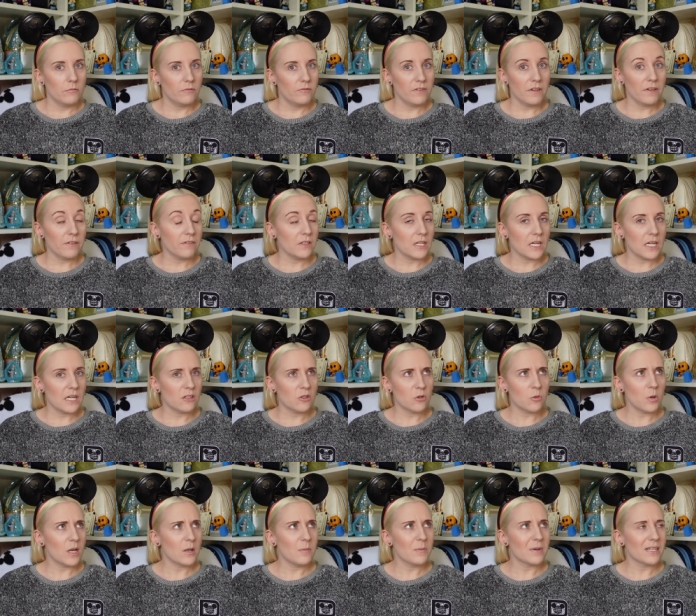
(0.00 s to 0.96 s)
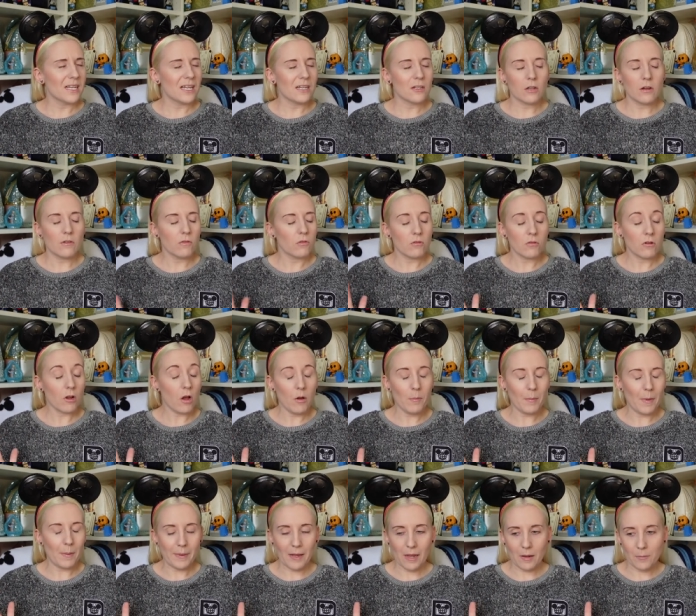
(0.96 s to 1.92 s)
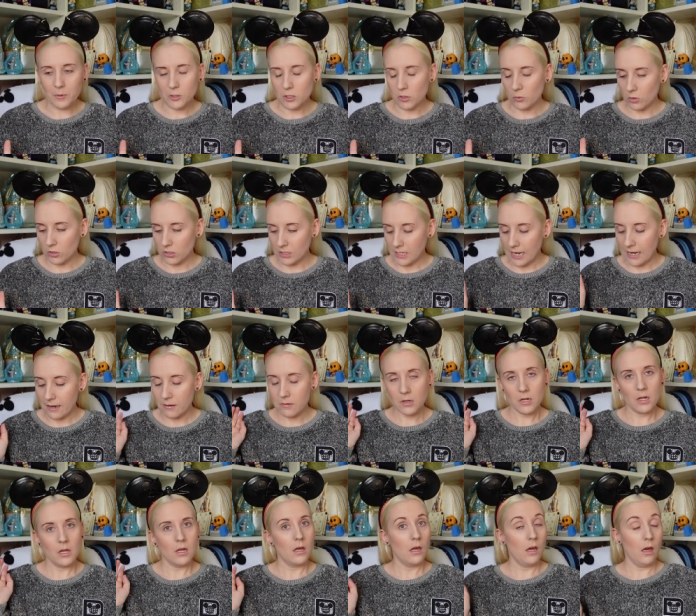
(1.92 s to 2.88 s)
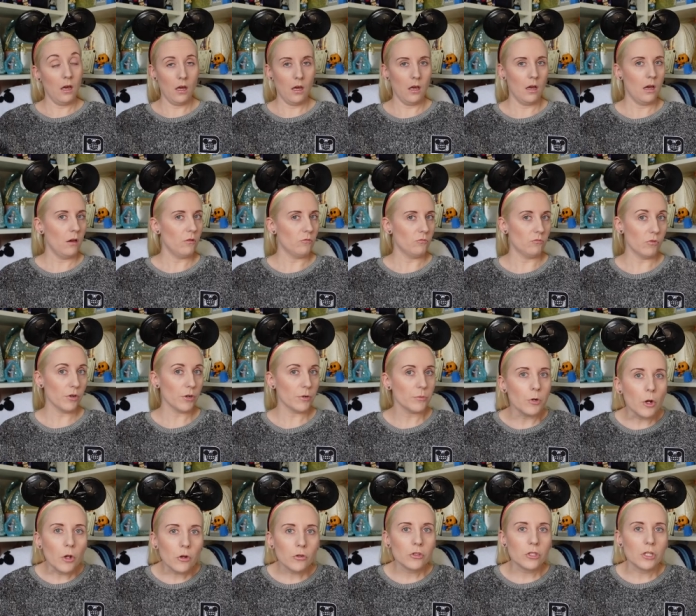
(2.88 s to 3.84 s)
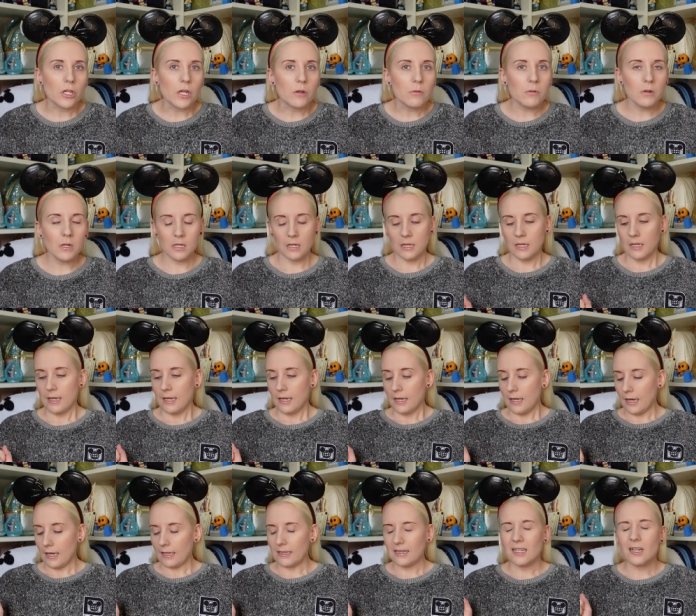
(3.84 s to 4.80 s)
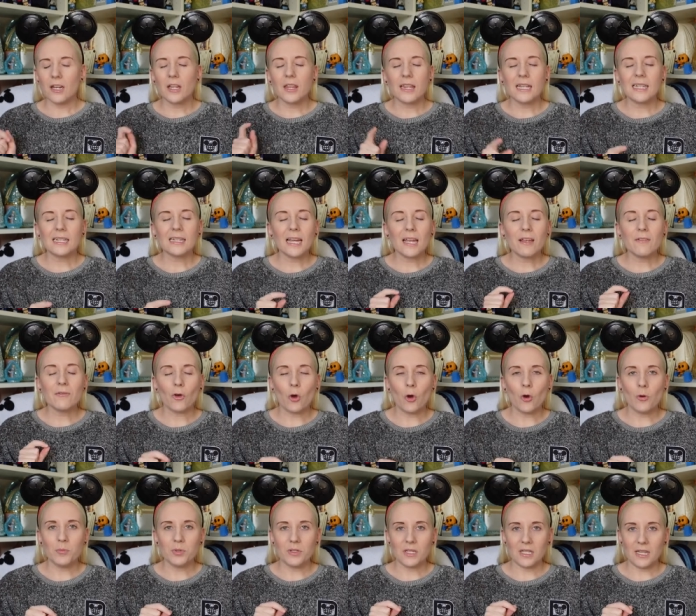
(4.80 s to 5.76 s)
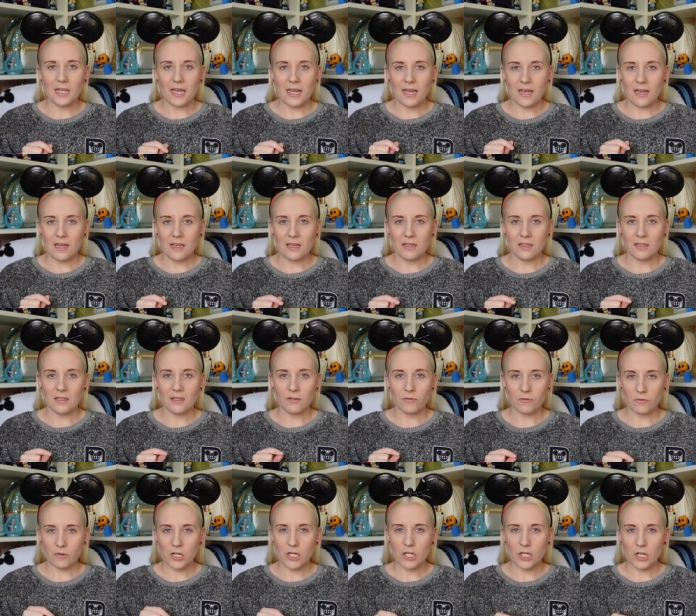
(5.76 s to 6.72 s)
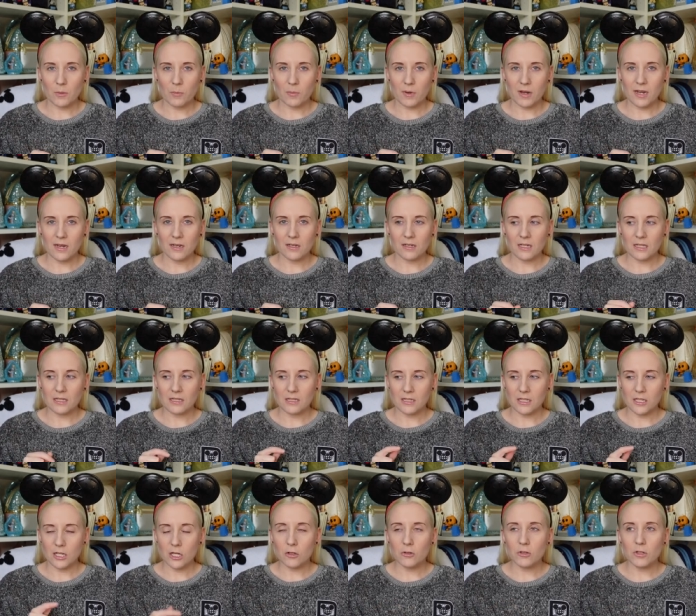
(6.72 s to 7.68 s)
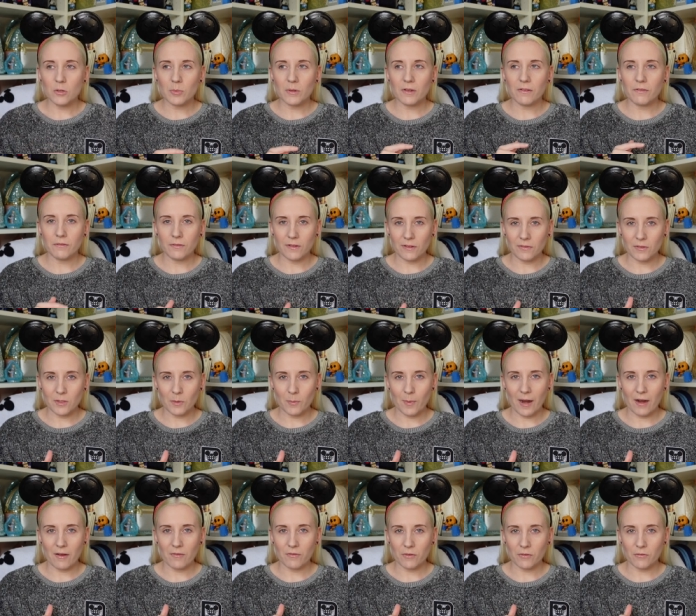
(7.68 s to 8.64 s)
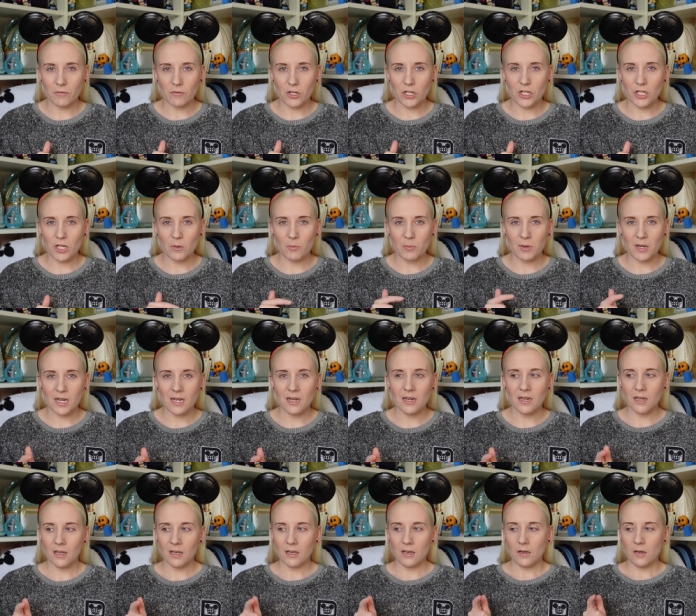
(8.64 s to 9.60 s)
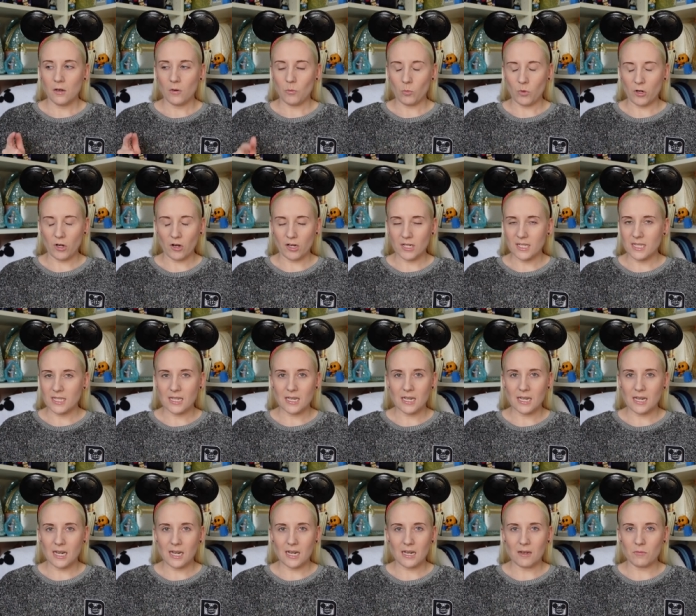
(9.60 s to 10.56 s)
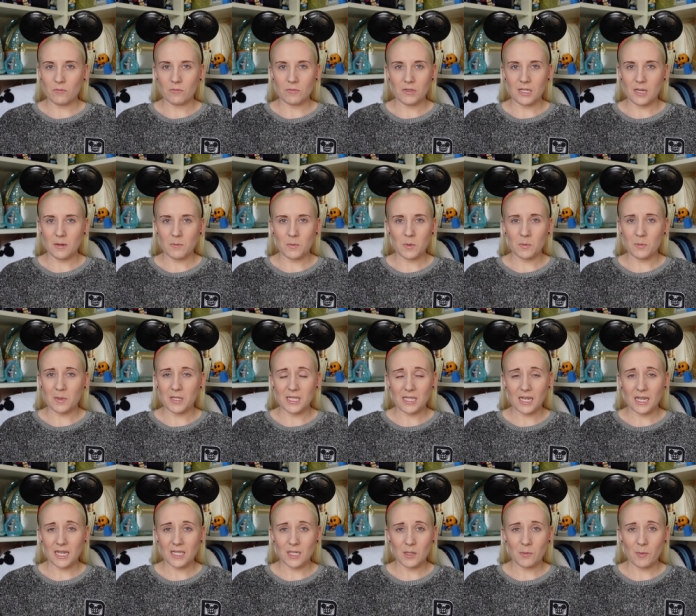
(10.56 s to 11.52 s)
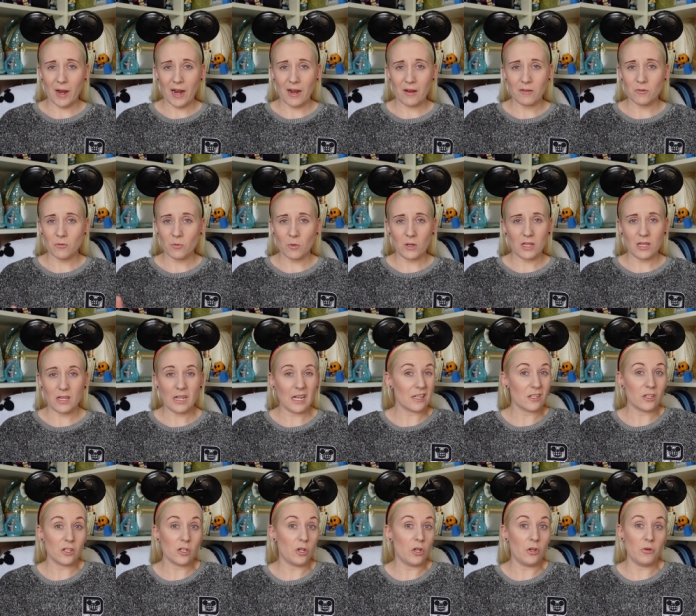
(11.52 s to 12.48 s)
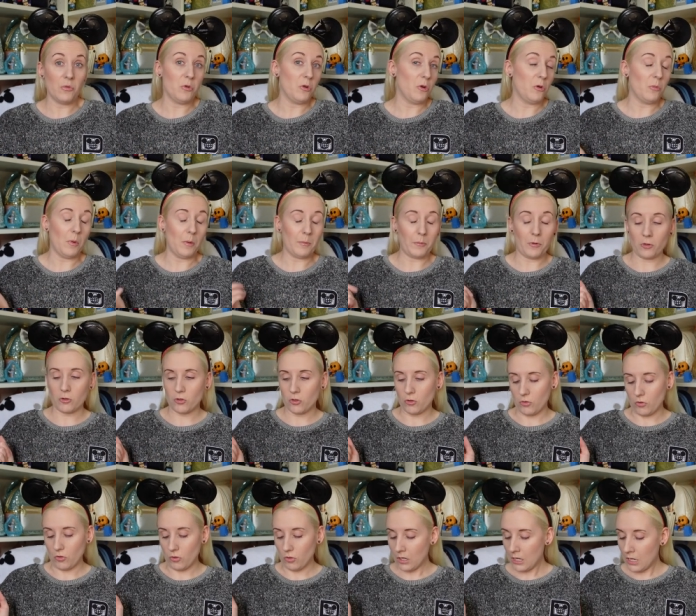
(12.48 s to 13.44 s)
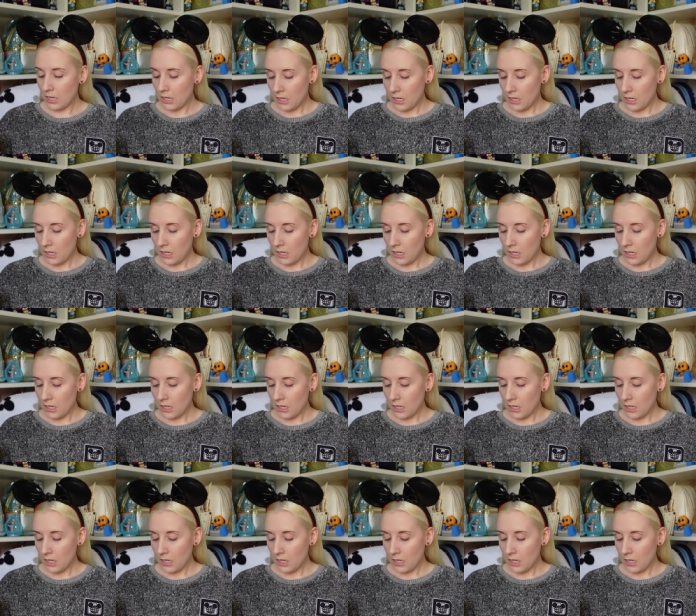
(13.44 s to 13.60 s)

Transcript: 15, 20% off. I can't remember how much it was now. Rude not to. And then I think they've upped their free shipping. It used to be £50 for free shipping. When I did it, it seemed to be £60, whether that's the new norm, I'm not sure.